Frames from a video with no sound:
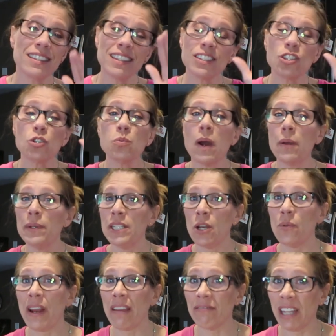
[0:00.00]
This is why we
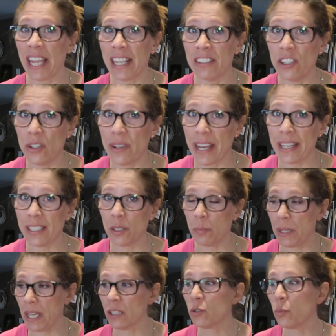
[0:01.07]
don't have land, you guys,
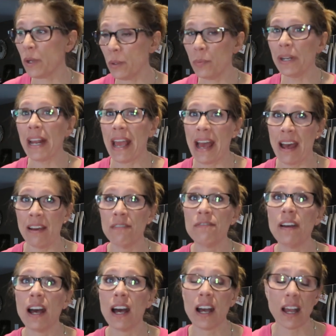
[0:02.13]
because we would have
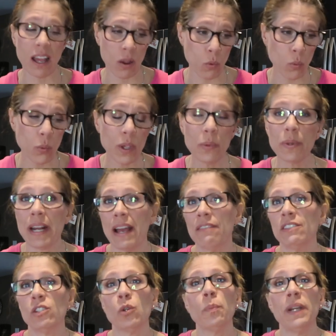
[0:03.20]

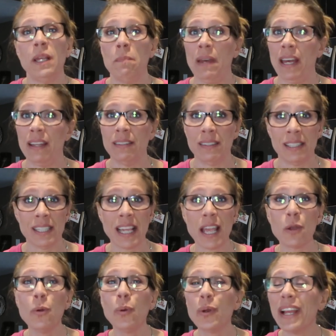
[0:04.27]
so many pets.
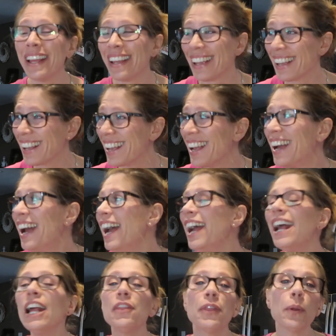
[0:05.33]

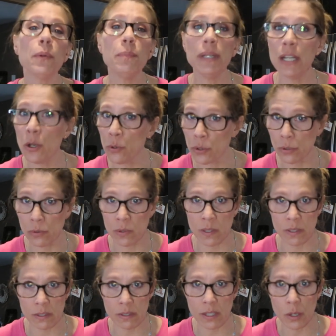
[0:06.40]
There would be no
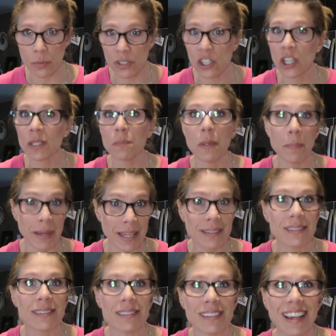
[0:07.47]
cruises. There would just be
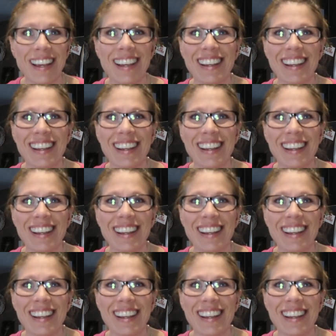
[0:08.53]
pets.